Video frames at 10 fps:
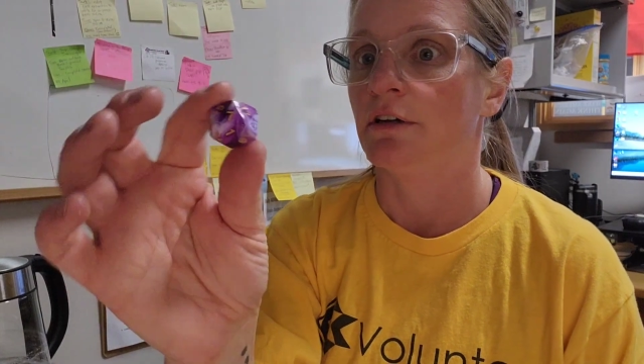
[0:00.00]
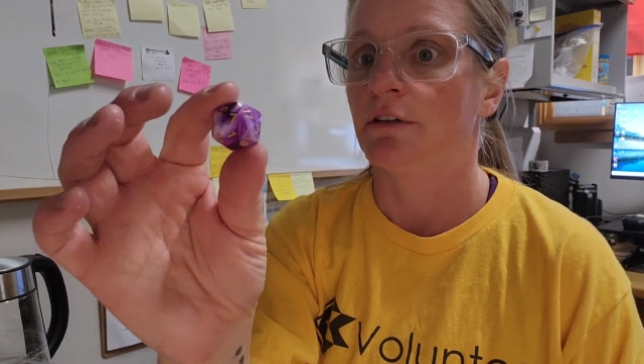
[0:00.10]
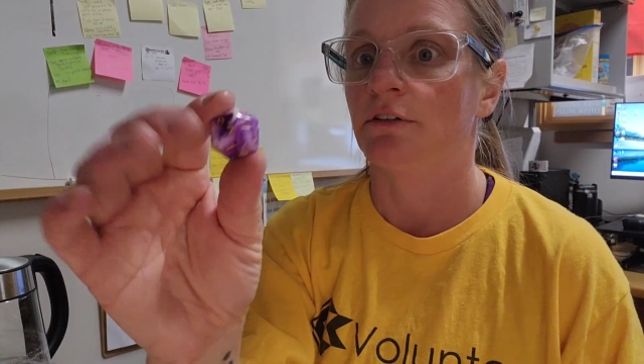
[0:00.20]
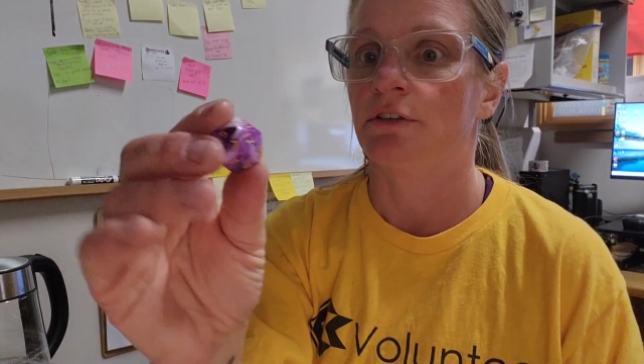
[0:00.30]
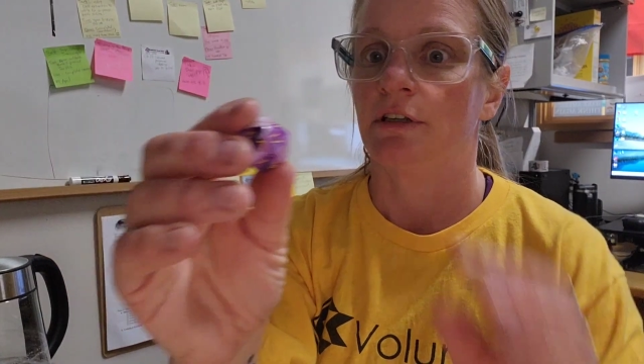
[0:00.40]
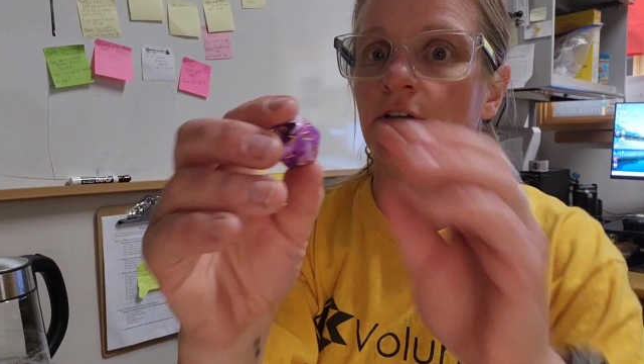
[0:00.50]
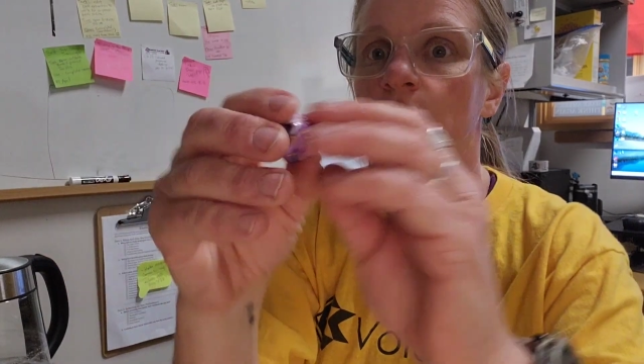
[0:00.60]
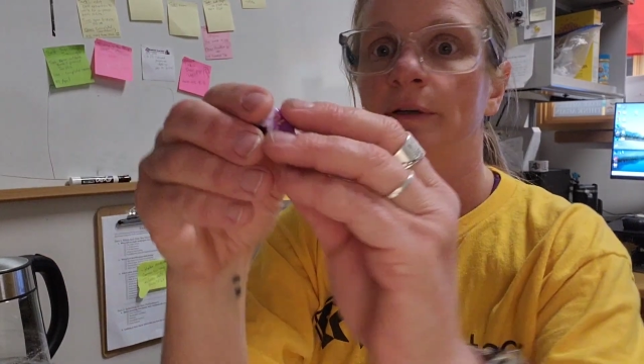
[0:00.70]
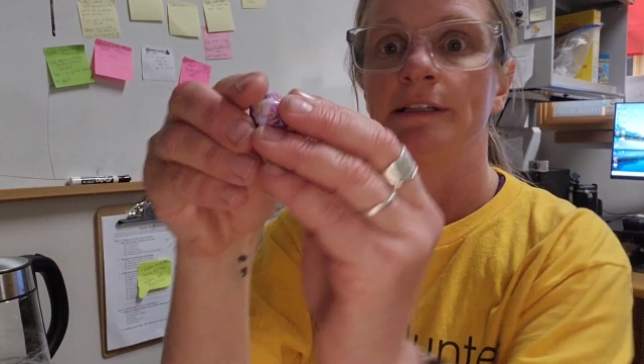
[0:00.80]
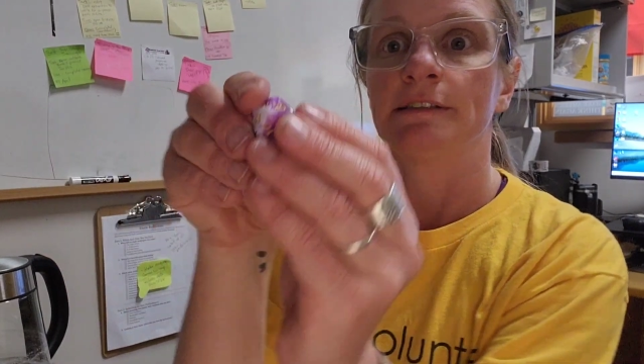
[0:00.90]
It looks like a
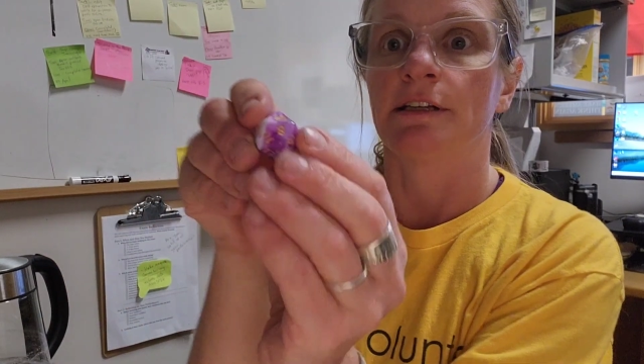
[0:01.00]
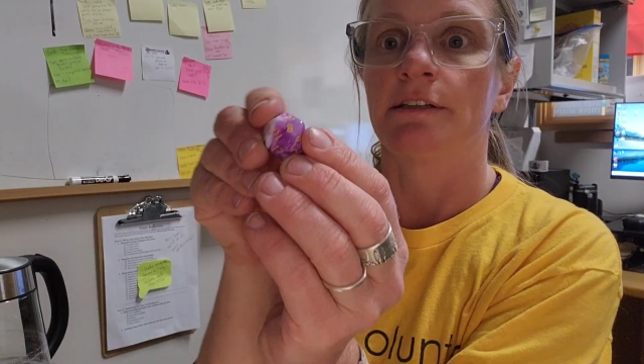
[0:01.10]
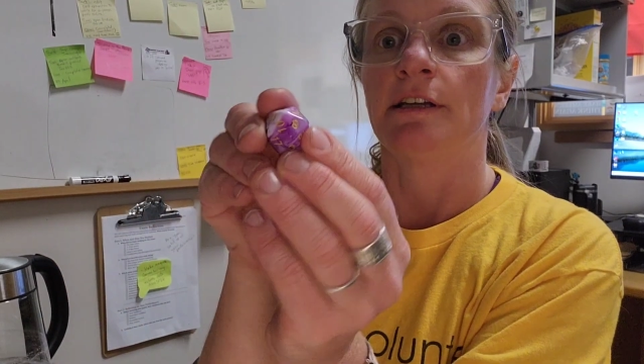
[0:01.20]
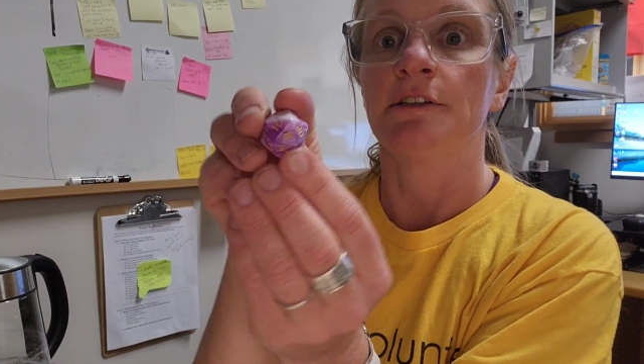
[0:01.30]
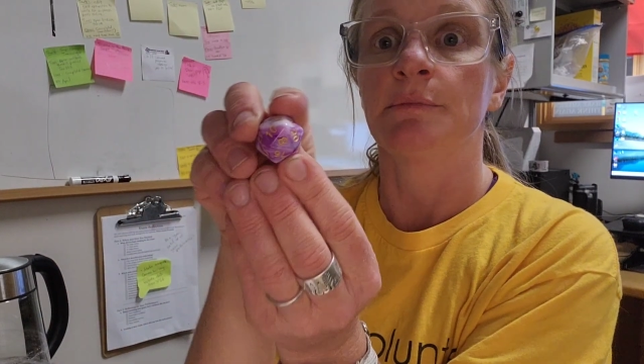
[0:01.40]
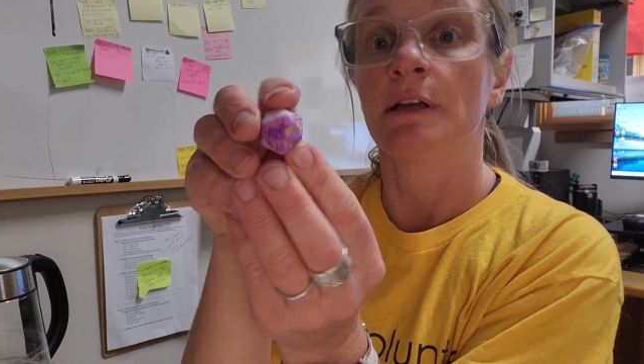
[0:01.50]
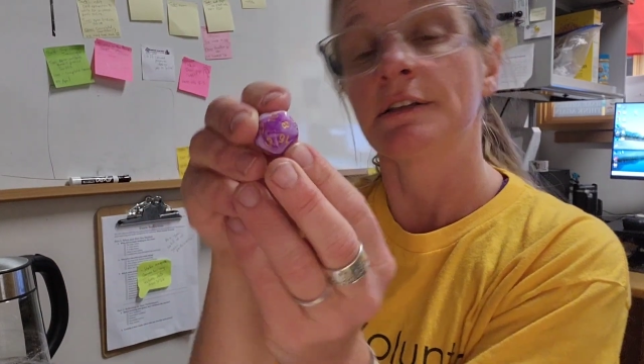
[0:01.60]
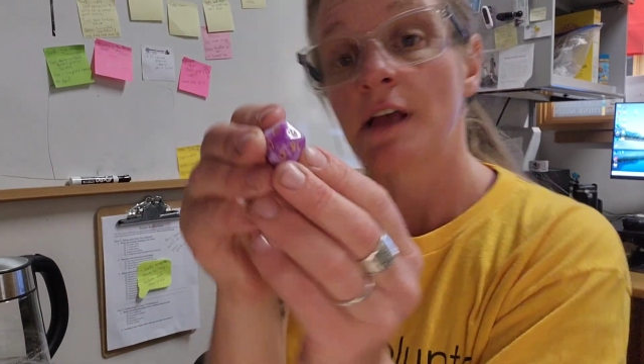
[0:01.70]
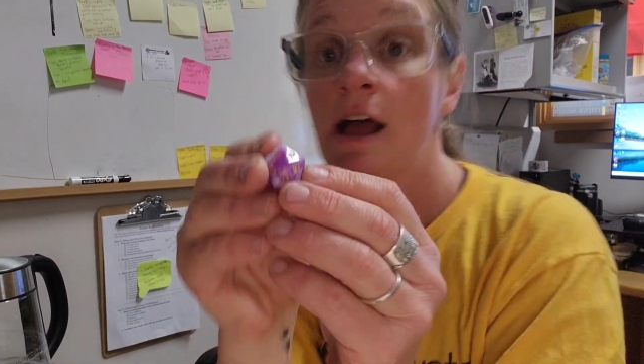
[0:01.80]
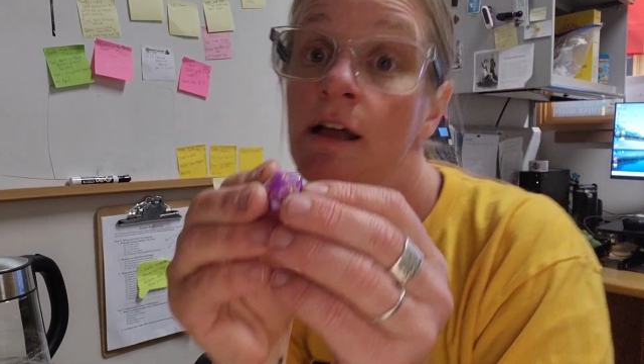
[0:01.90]
20-sided dice
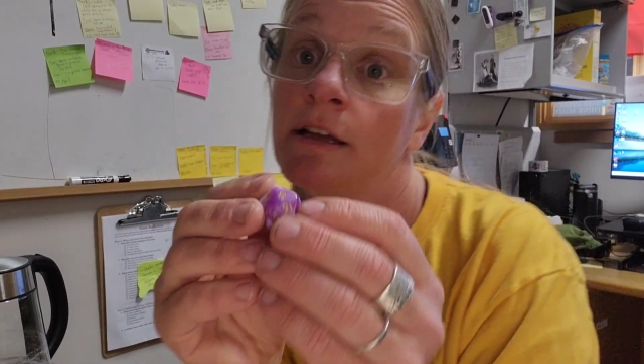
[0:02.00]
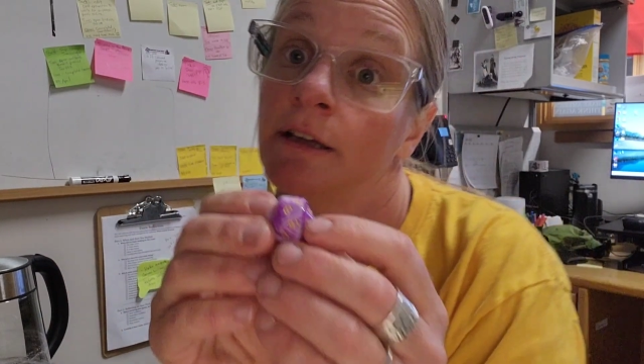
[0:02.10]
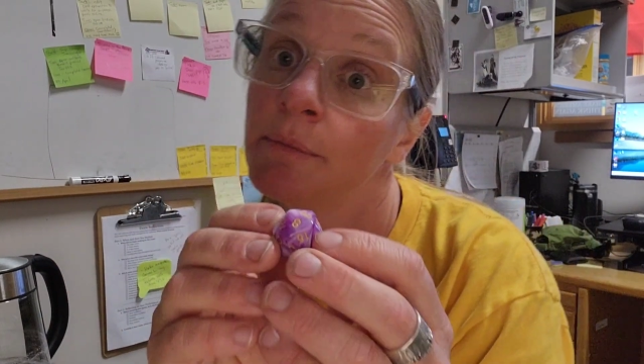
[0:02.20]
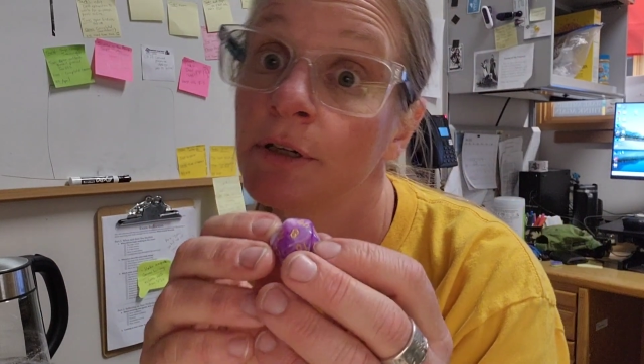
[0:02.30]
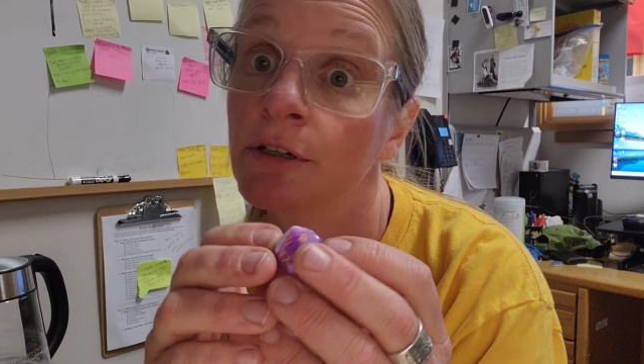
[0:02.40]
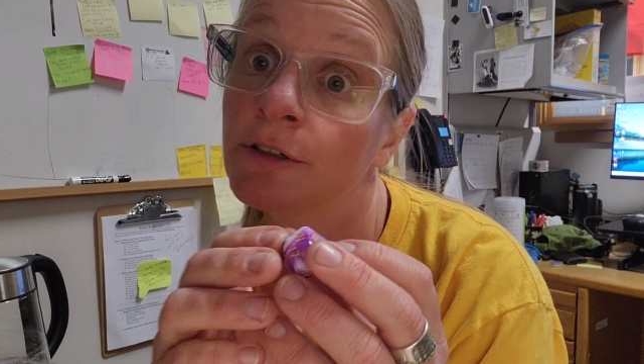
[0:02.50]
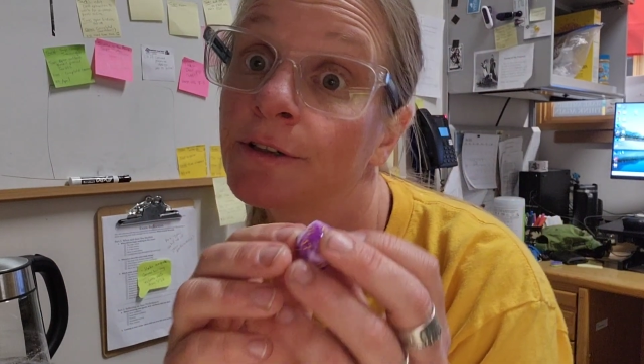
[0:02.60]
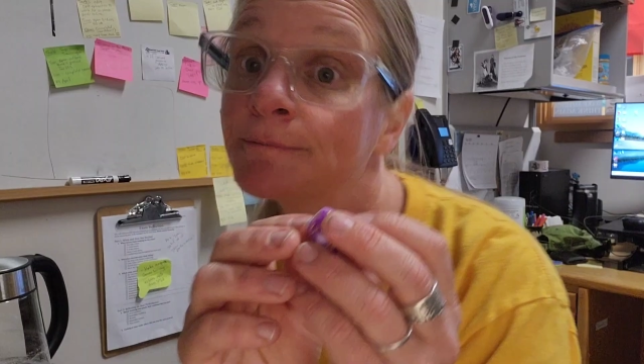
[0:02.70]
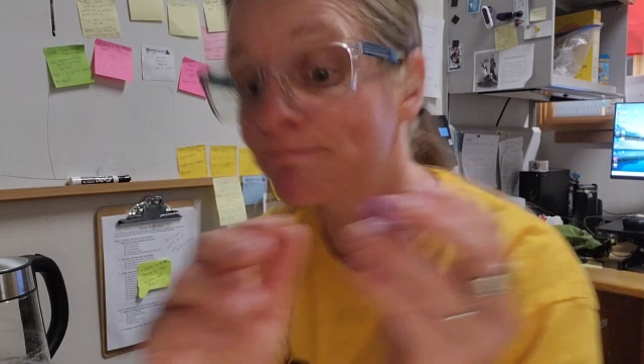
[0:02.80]
because I am a nerd.